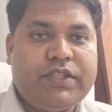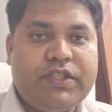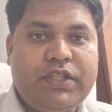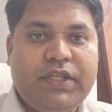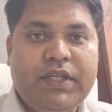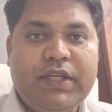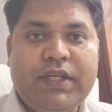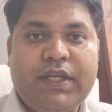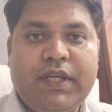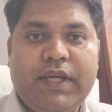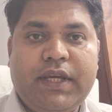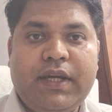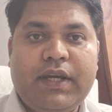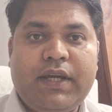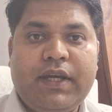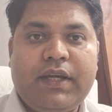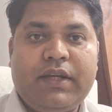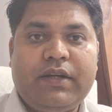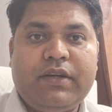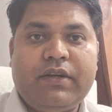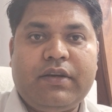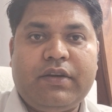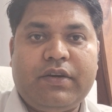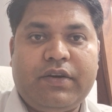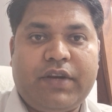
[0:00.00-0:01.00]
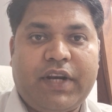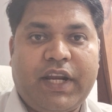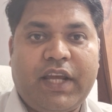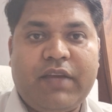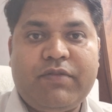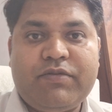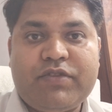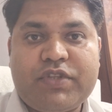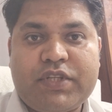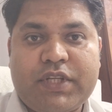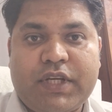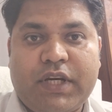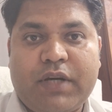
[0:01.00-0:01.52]
GKN
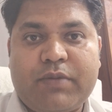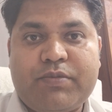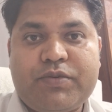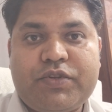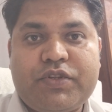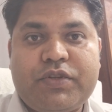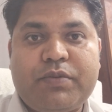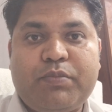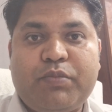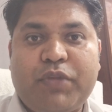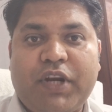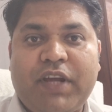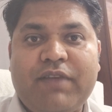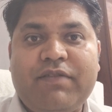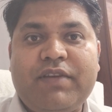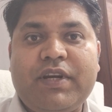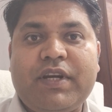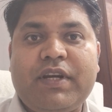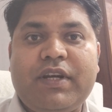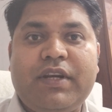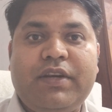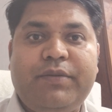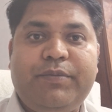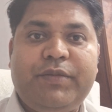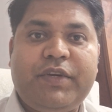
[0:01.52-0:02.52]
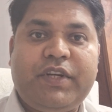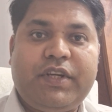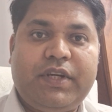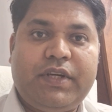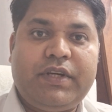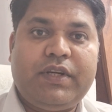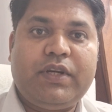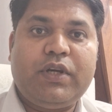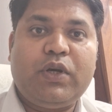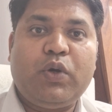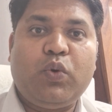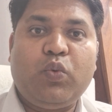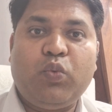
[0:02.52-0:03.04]
Drive Shafts Private Limited